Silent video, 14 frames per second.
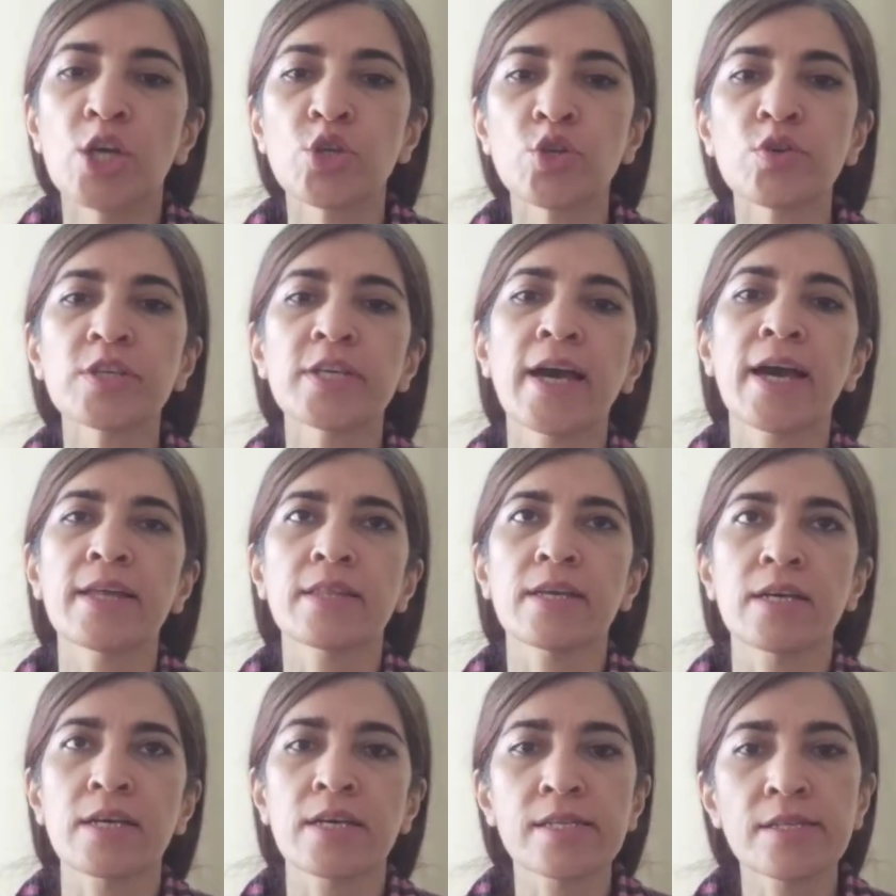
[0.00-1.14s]
You
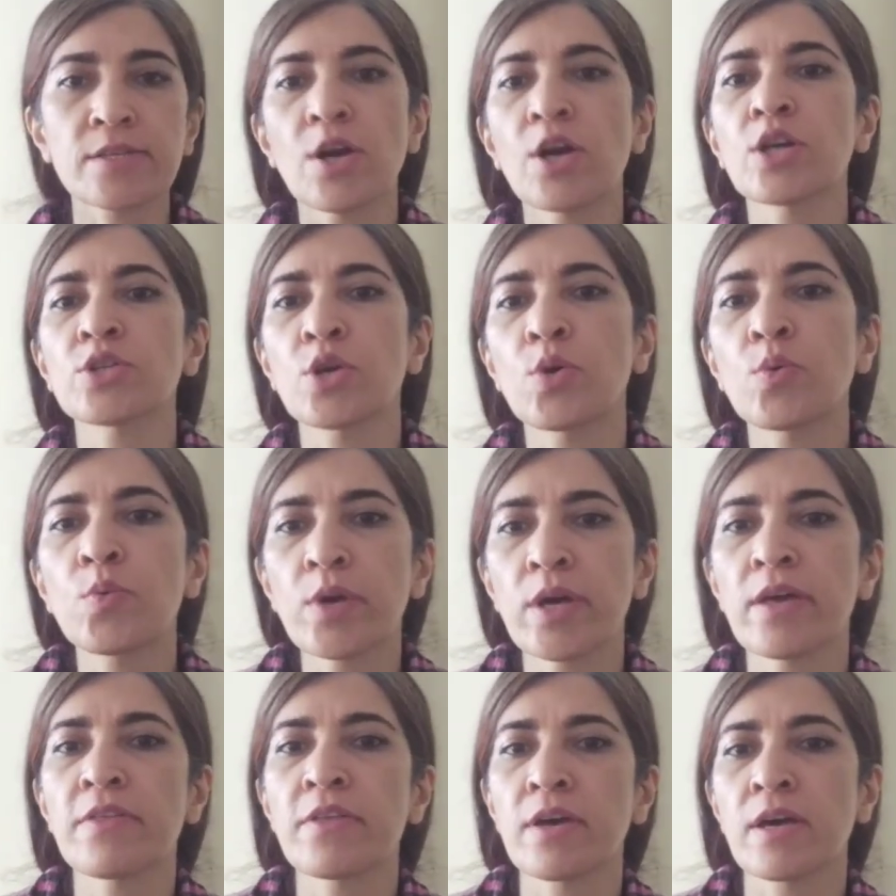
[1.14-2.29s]
can start
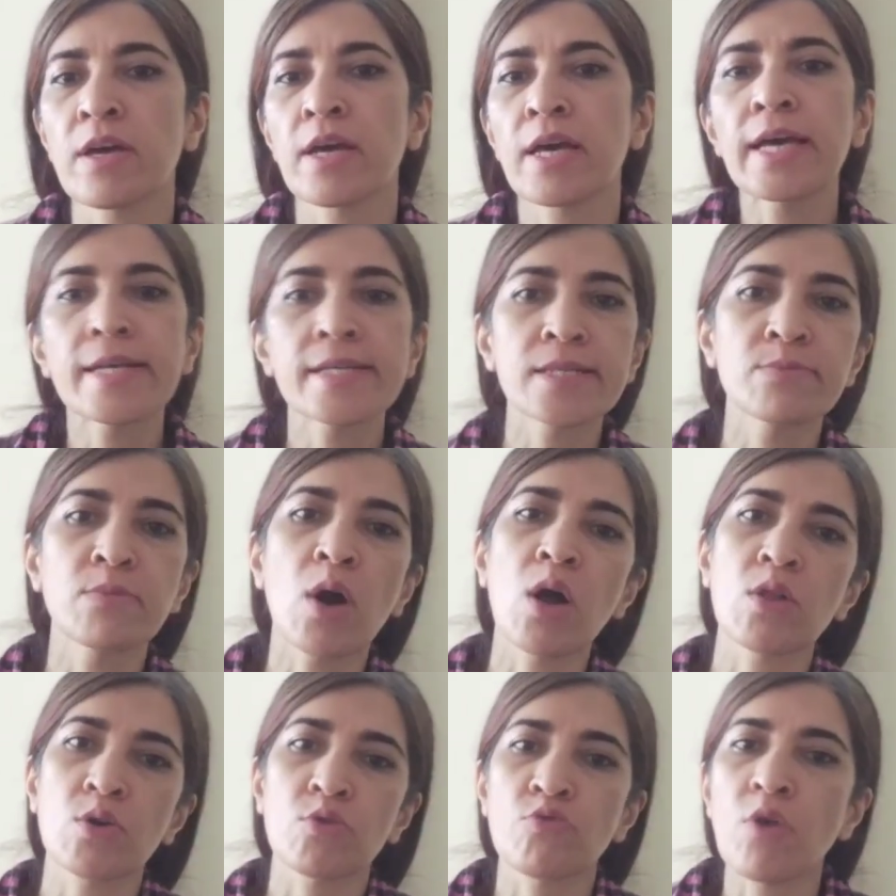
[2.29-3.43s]
with a
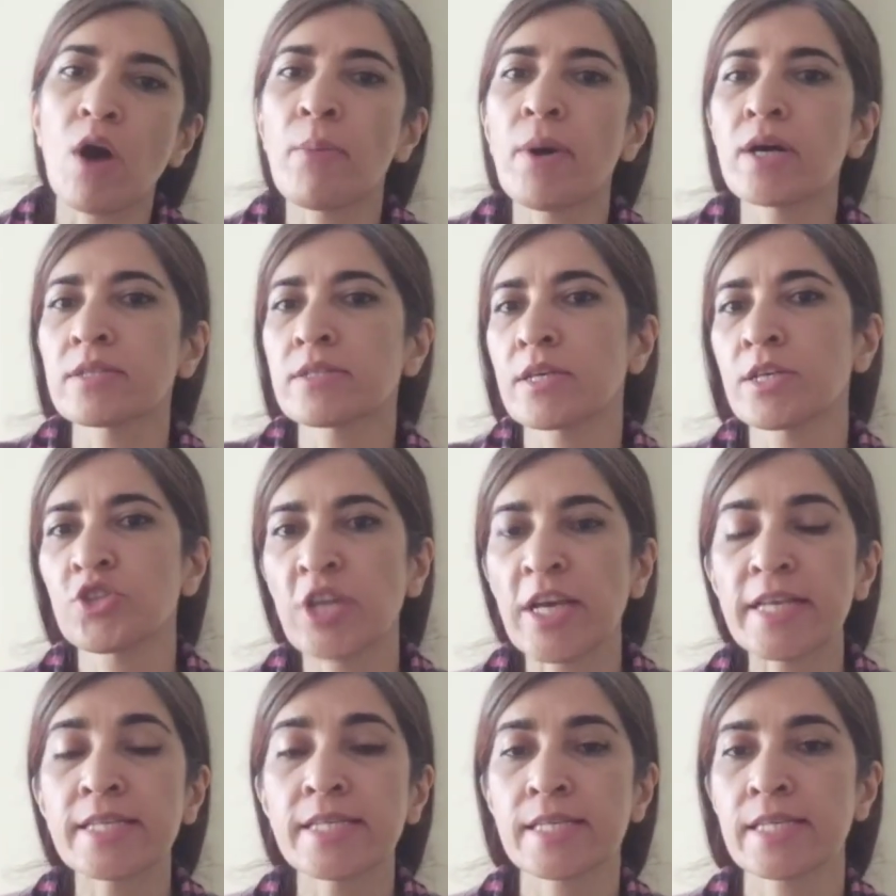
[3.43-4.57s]
small robot
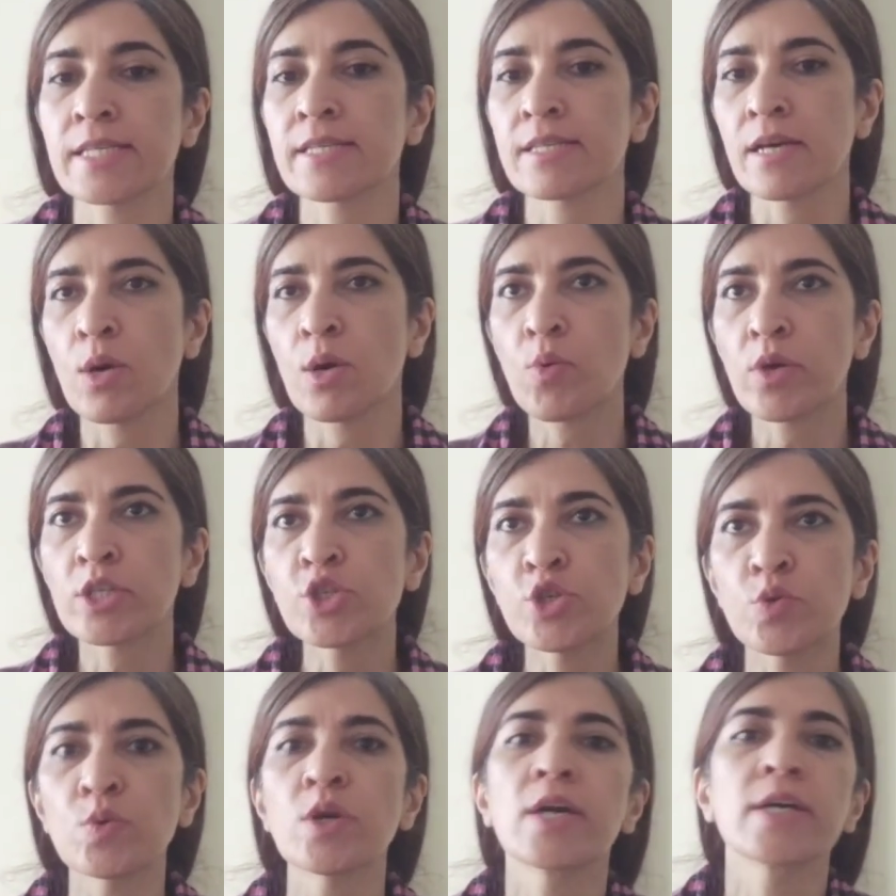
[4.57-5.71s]
chassis with
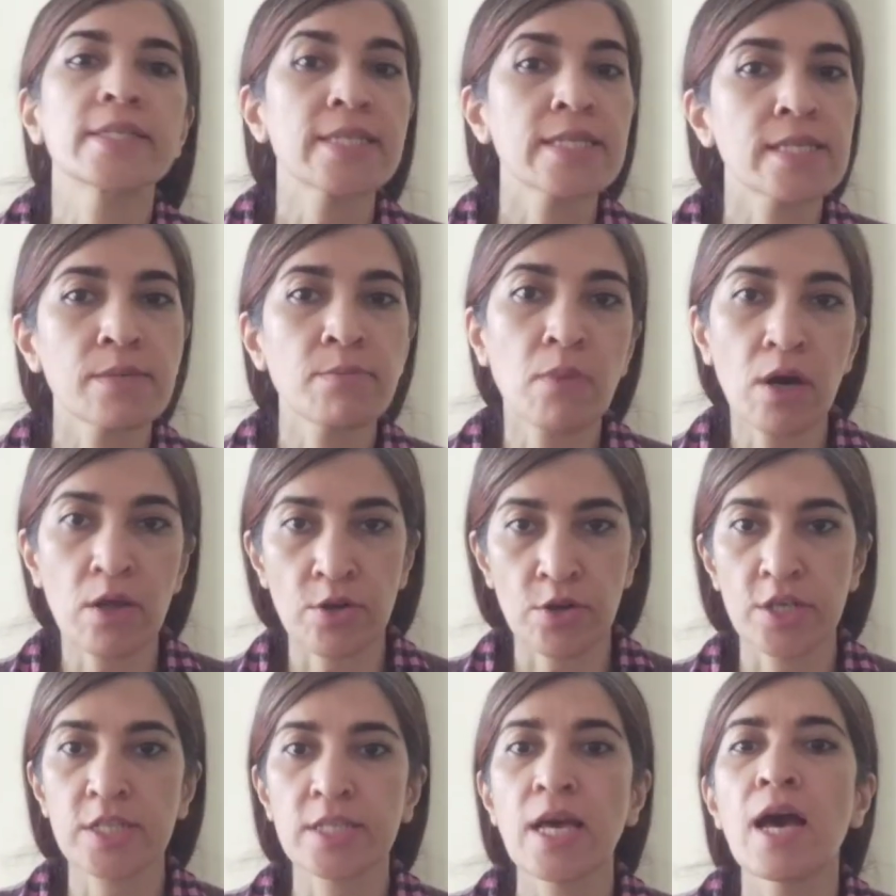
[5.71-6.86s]
two DC
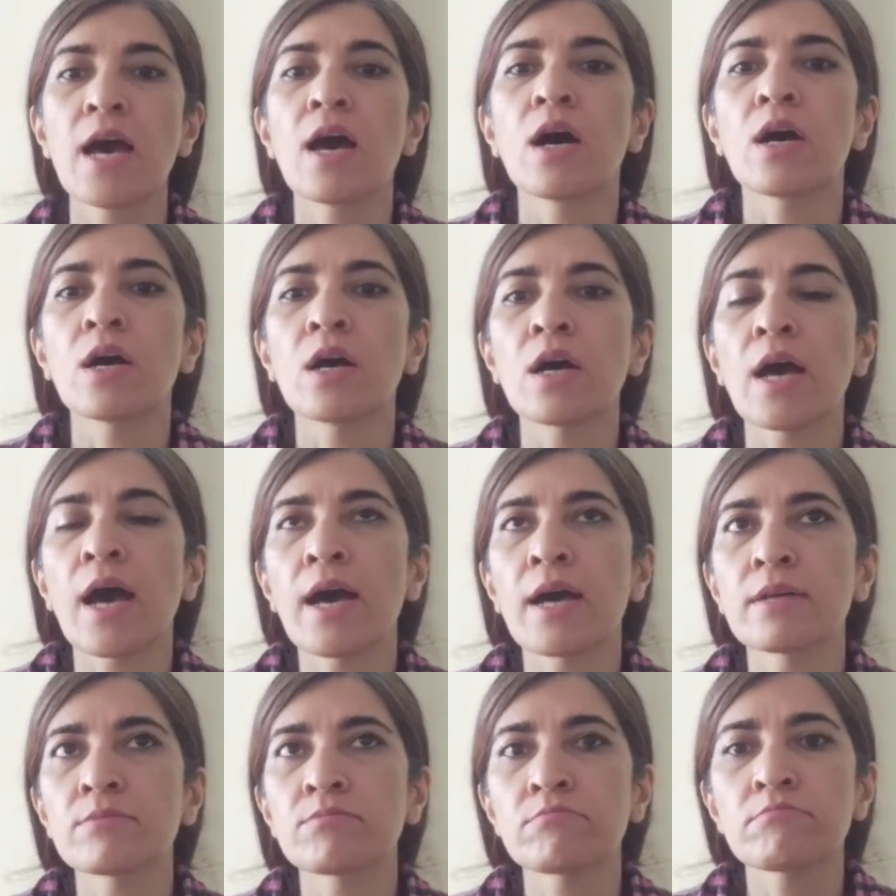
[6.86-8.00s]
motors
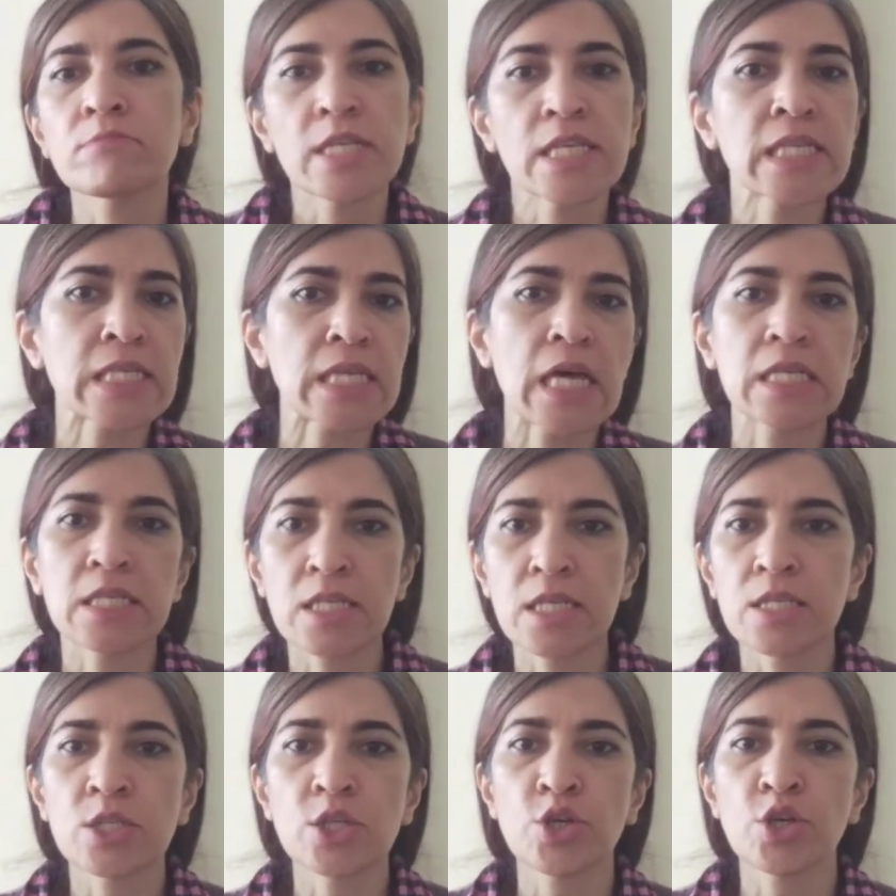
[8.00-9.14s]
and distance
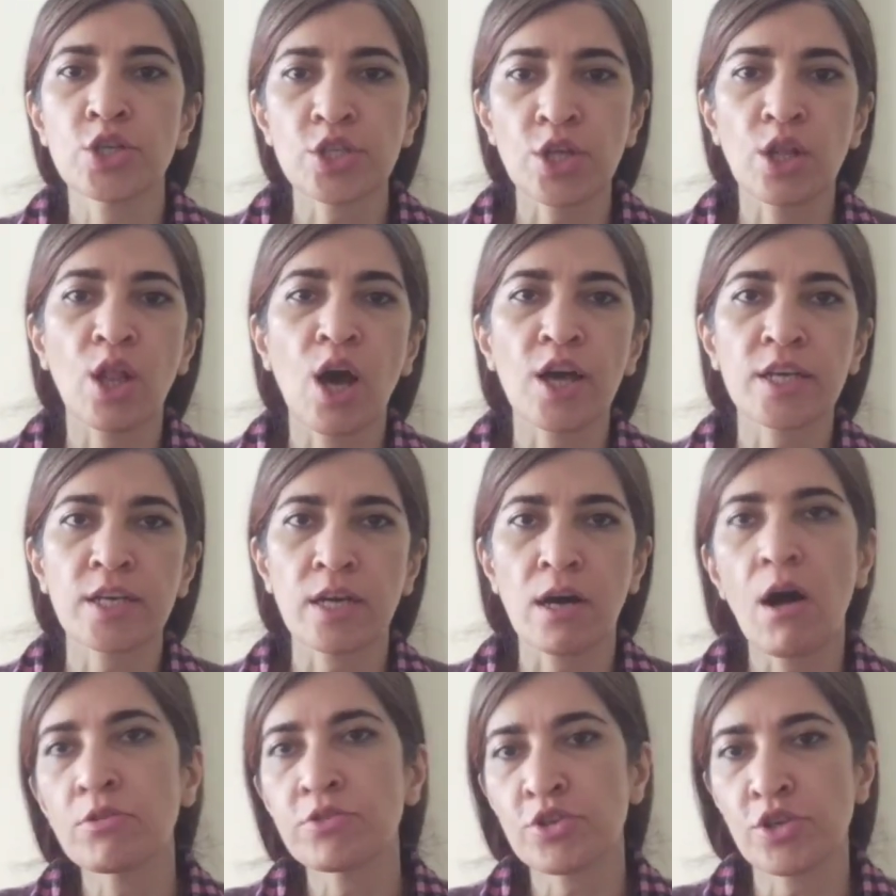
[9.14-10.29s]
sensors like
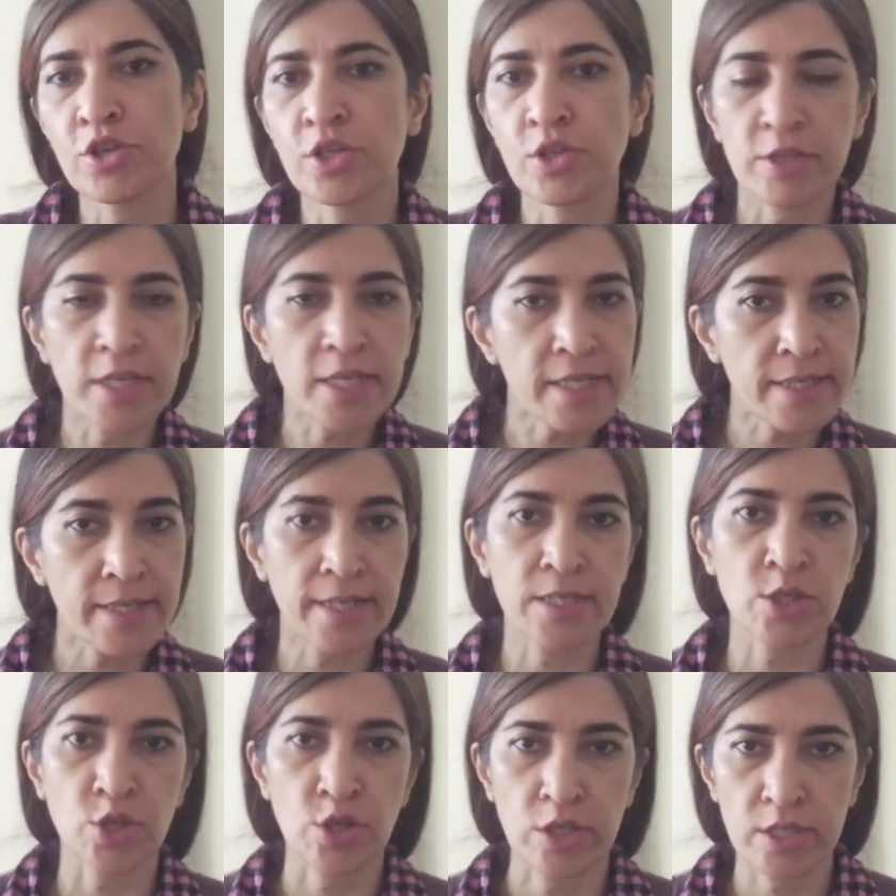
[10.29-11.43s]
ultrasonic
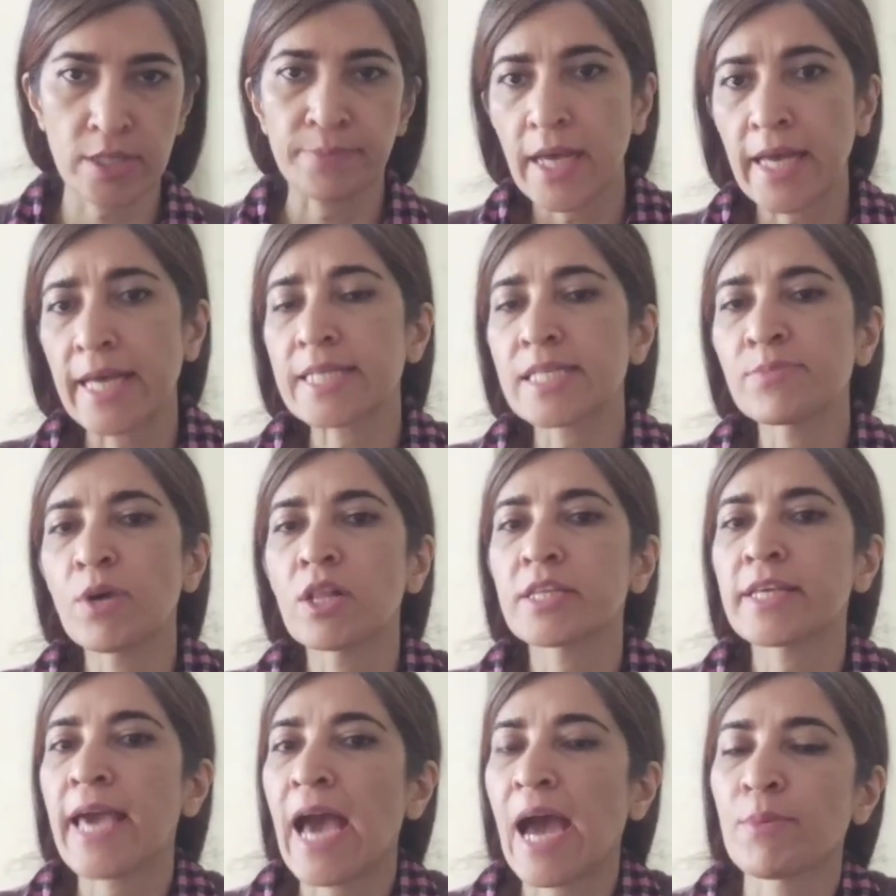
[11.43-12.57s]
sensors, a
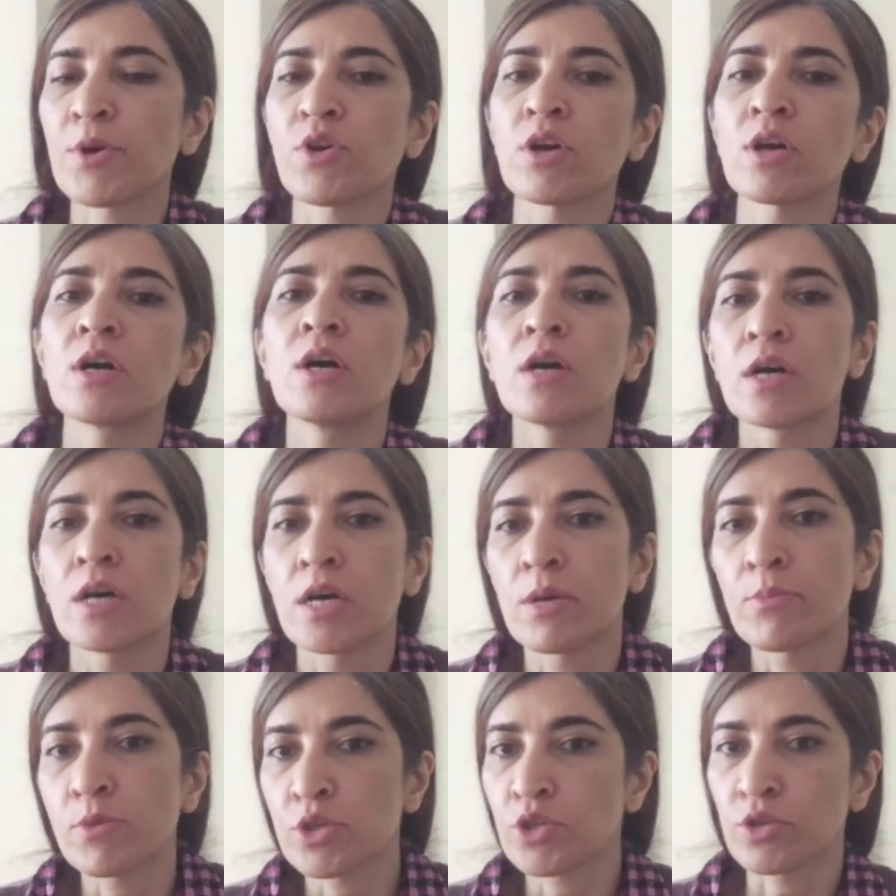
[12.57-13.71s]
small camera
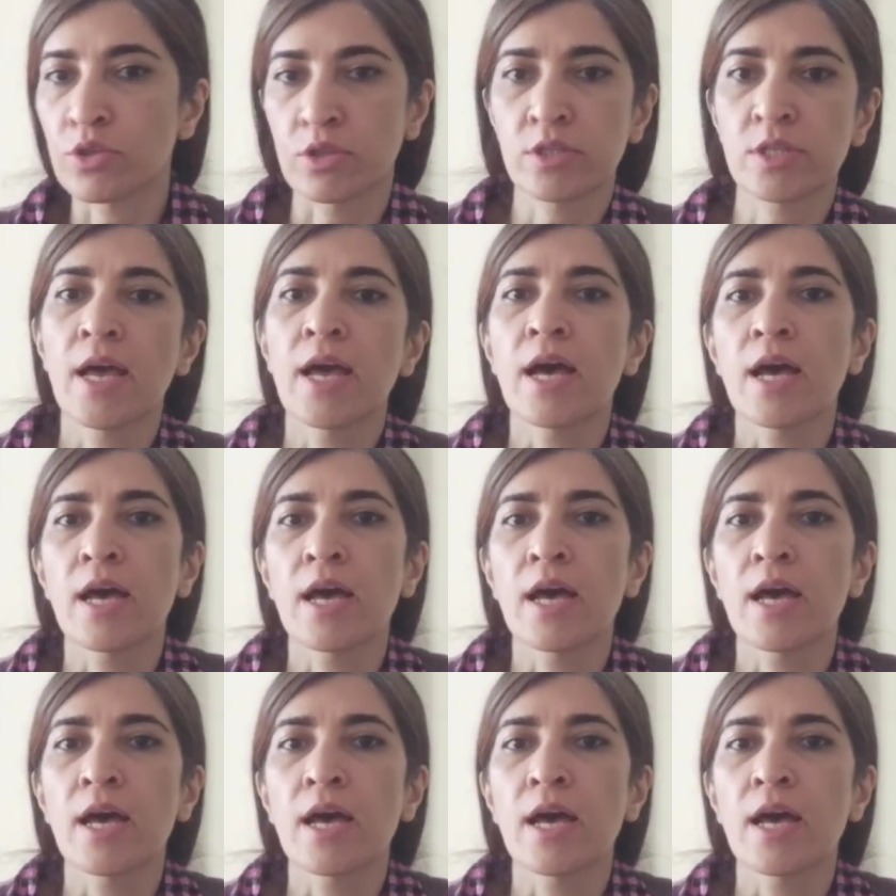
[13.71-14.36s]
modules,